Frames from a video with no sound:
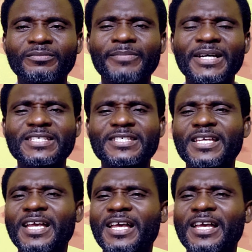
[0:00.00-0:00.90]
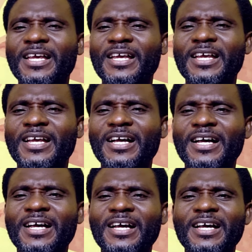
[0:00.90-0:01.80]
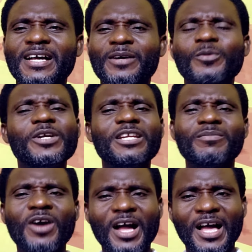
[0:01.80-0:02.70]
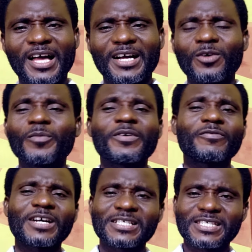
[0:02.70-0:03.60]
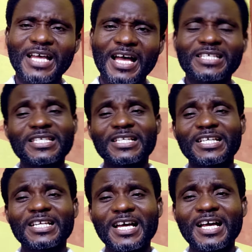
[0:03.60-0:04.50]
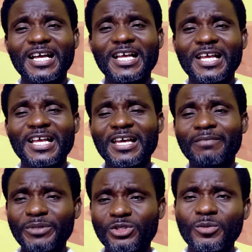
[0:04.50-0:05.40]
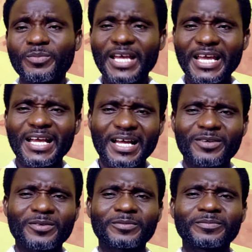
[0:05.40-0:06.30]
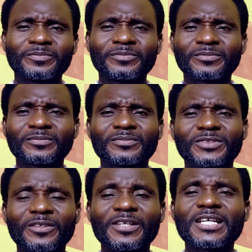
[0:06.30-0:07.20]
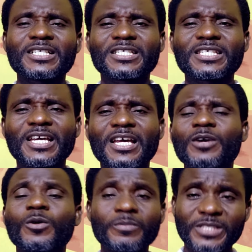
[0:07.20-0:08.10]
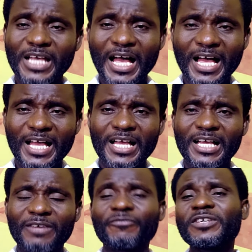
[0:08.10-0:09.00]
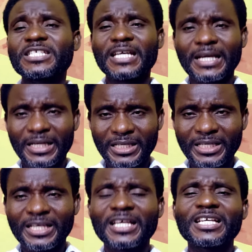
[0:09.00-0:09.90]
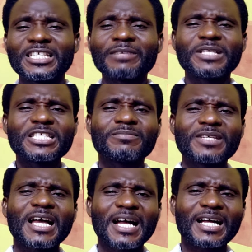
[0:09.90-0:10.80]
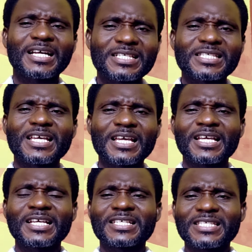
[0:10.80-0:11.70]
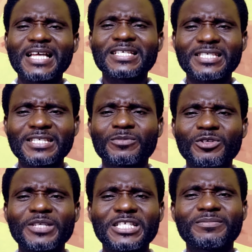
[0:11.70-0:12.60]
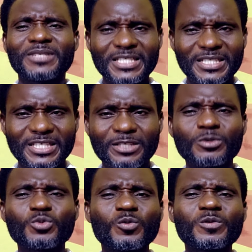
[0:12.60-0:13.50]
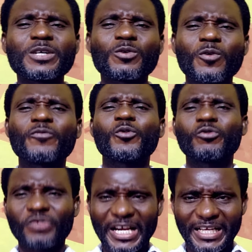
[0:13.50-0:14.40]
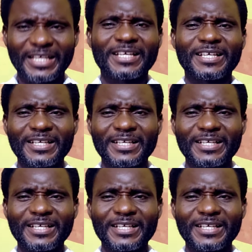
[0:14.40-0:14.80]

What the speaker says: But say, would nima or be fan, sir, said ye na a bishop a canon. Or can I say a womb, sir, physically, ye bit me a can say, sans some would bit me see or soon who's uncle food, Janny.